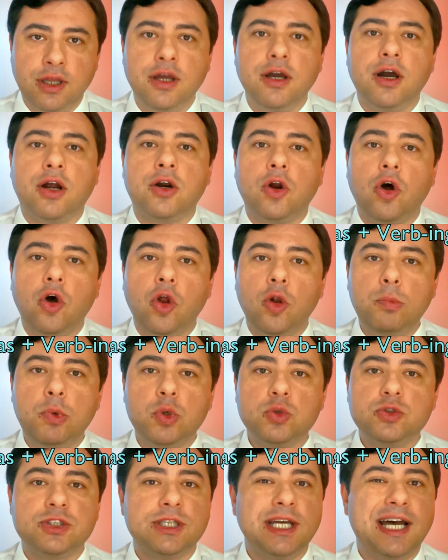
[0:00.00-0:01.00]
are
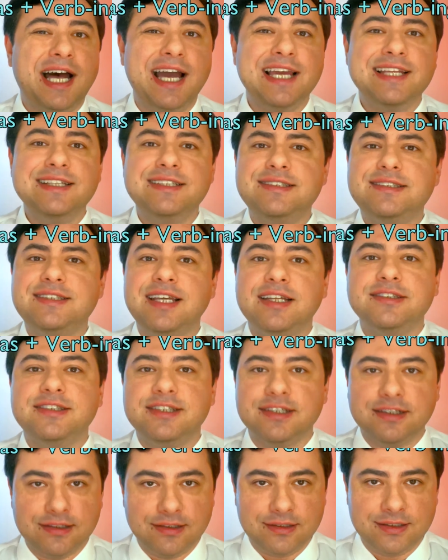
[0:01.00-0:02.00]
almost
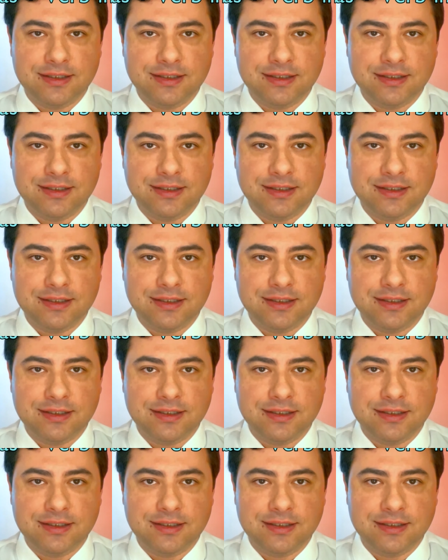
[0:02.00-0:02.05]
identical.